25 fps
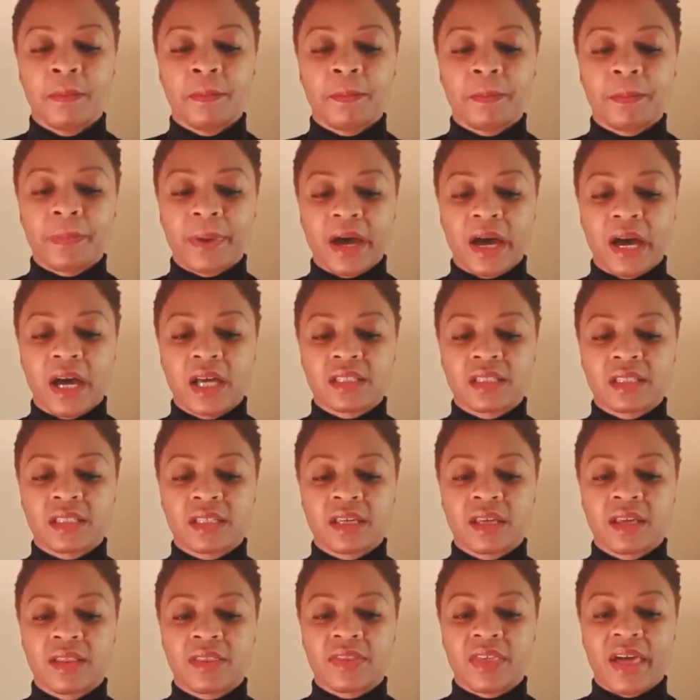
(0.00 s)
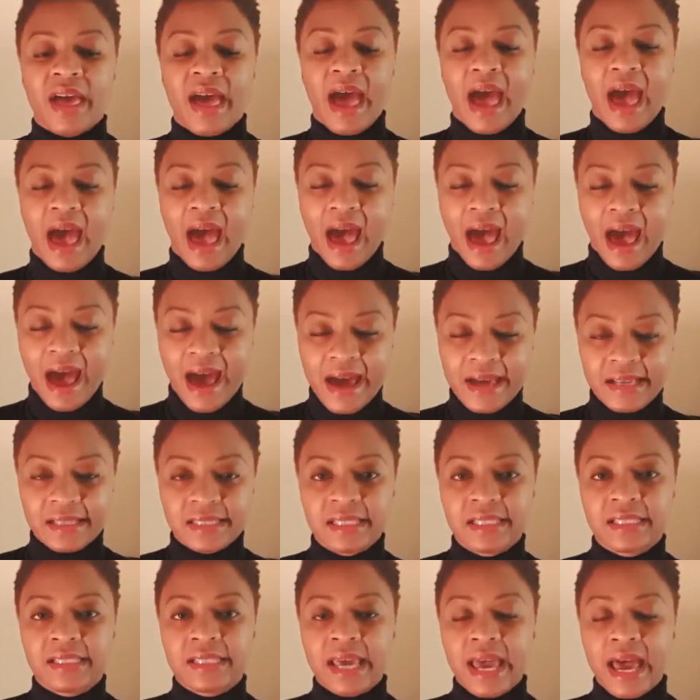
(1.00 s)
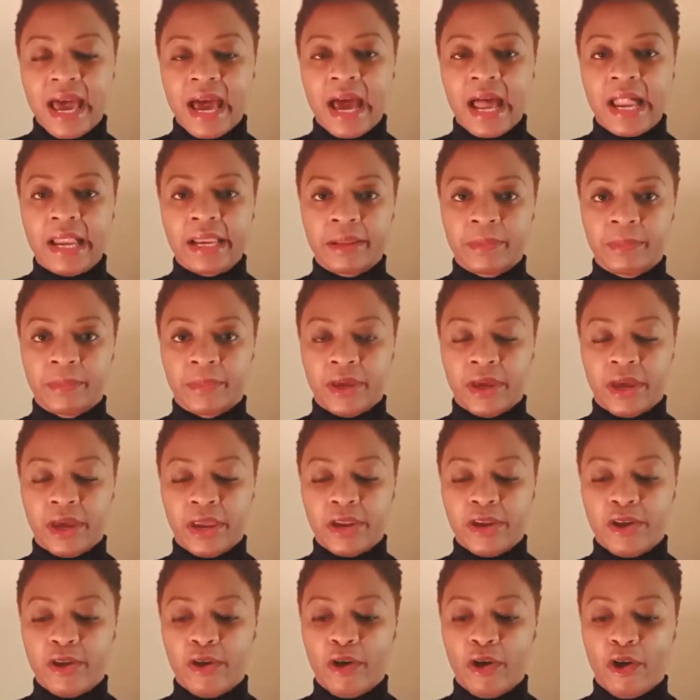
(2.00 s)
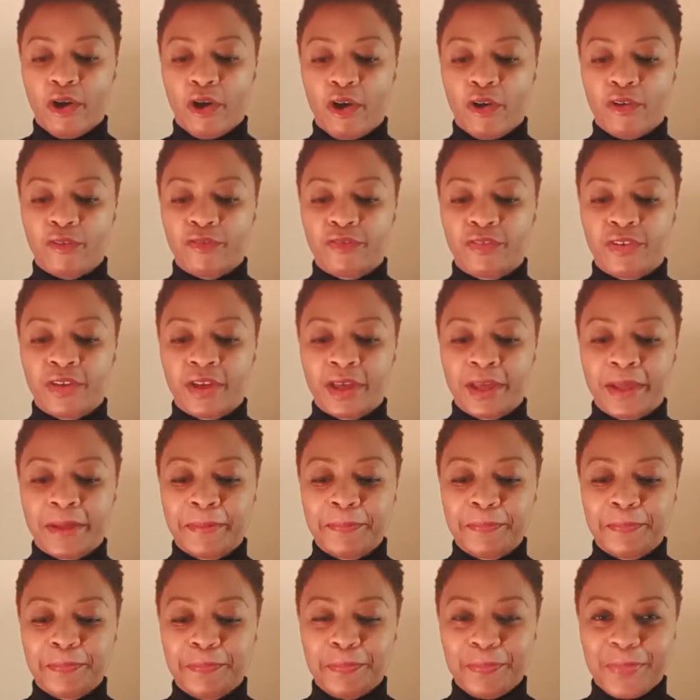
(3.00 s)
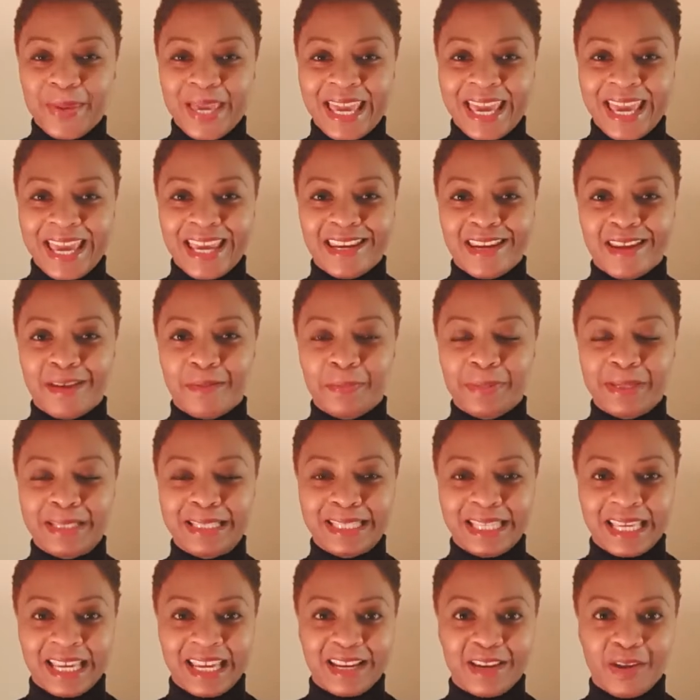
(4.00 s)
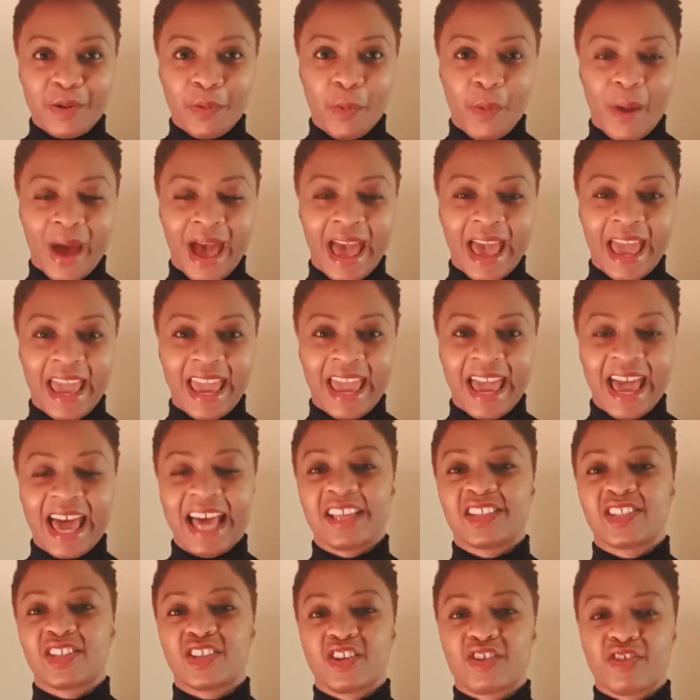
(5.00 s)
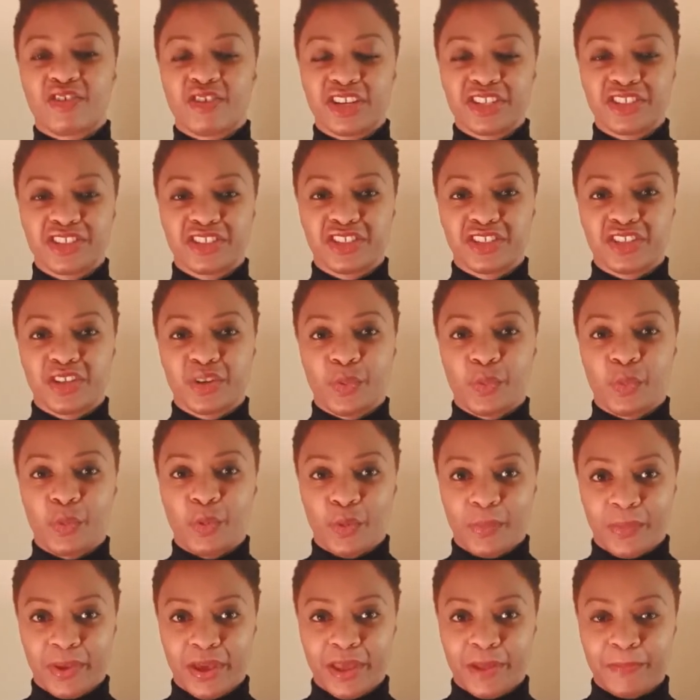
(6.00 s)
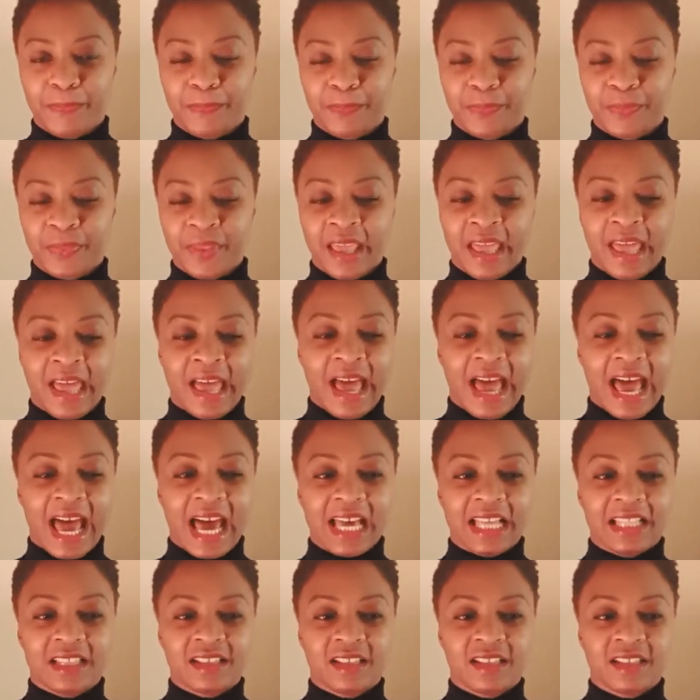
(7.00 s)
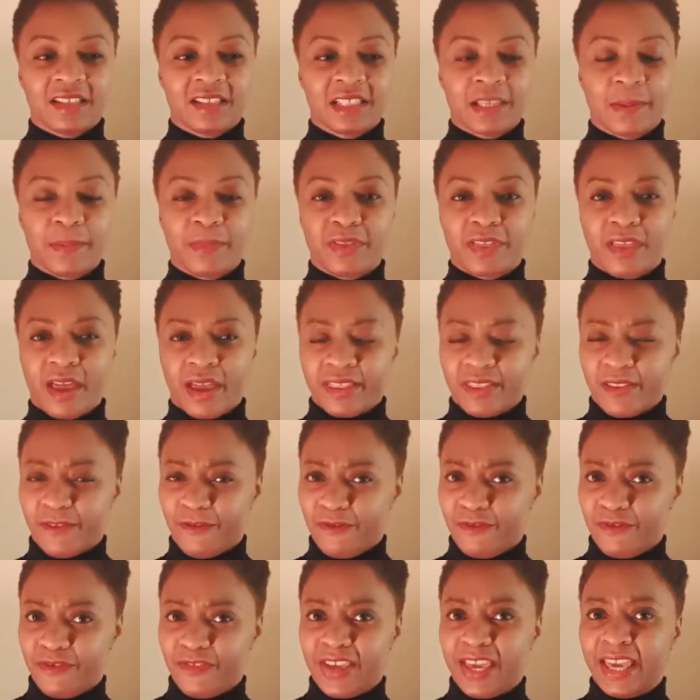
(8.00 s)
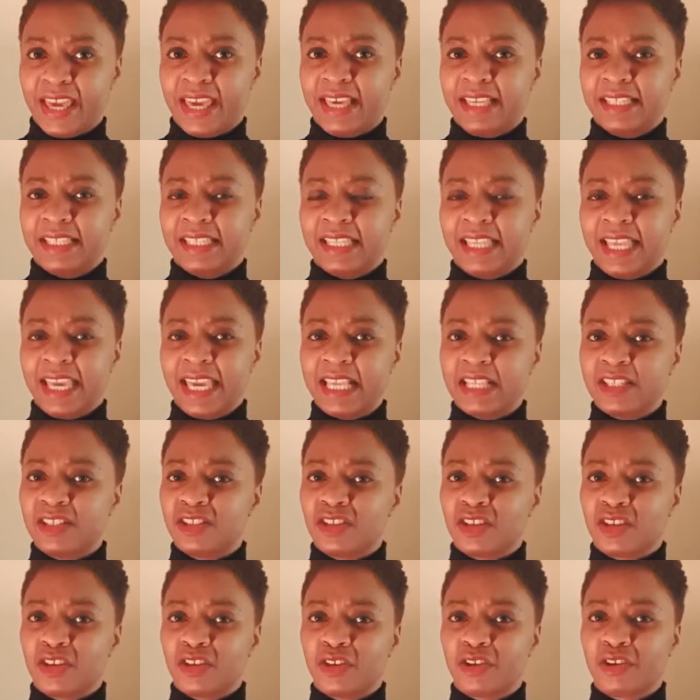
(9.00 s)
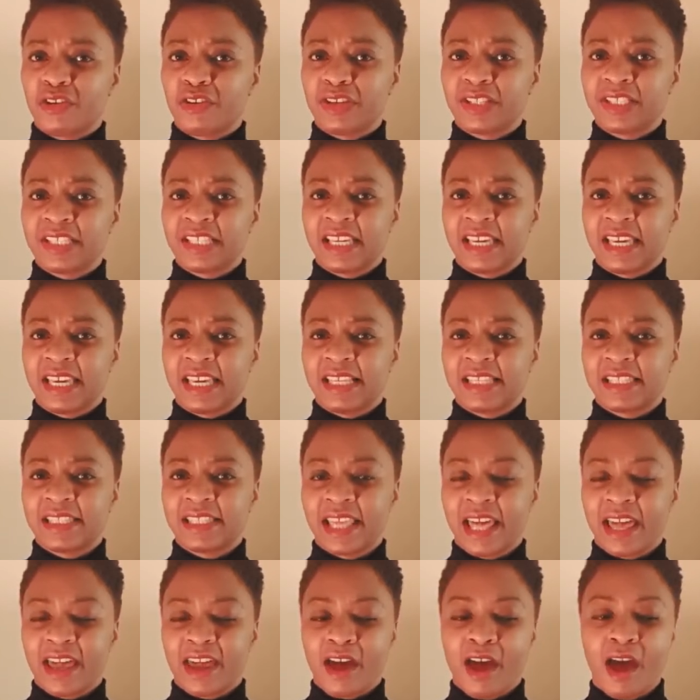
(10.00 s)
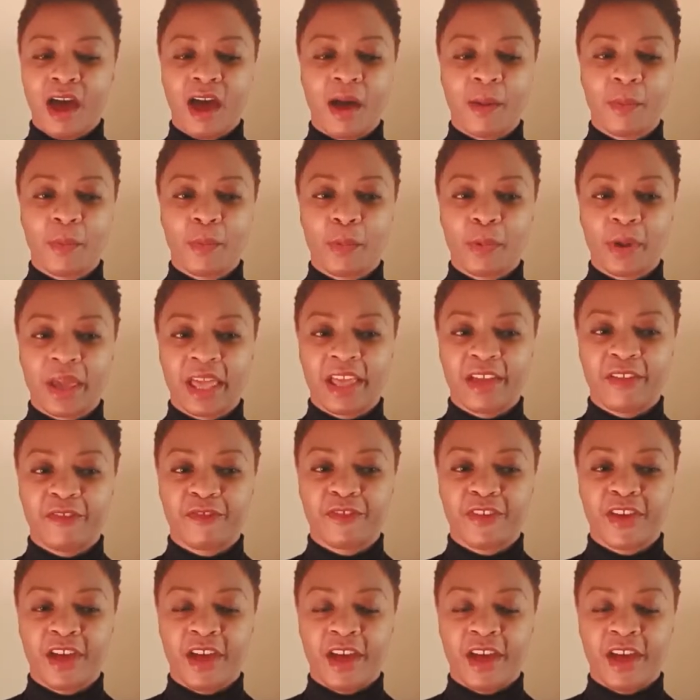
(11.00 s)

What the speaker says: But the added element of being a particular way as a Christian woman, and some of like the fears and insecurities that come with